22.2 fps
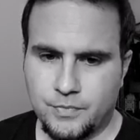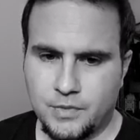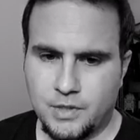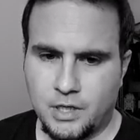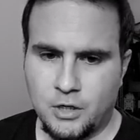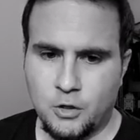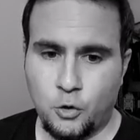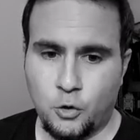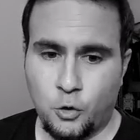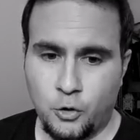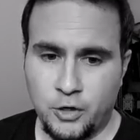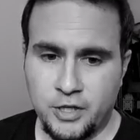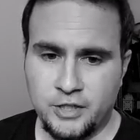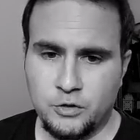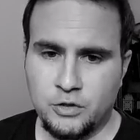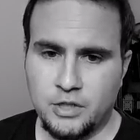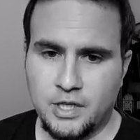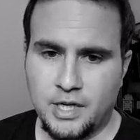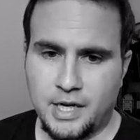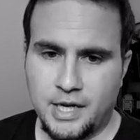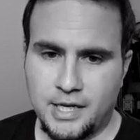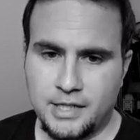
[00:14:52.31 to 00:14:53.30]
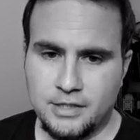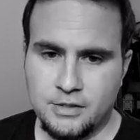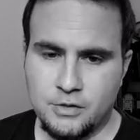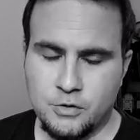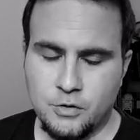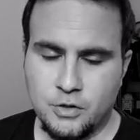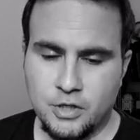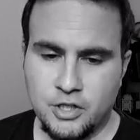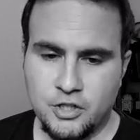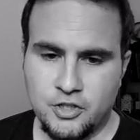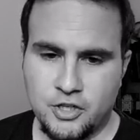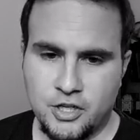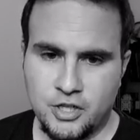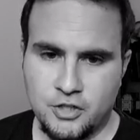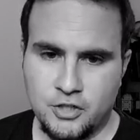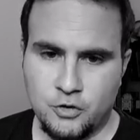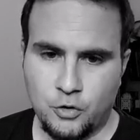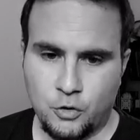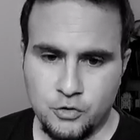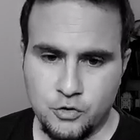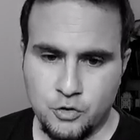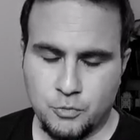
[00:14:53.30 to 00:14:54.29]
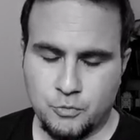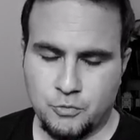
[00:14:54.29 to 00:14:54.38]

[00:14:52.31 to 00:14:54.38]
according to the height is going to change also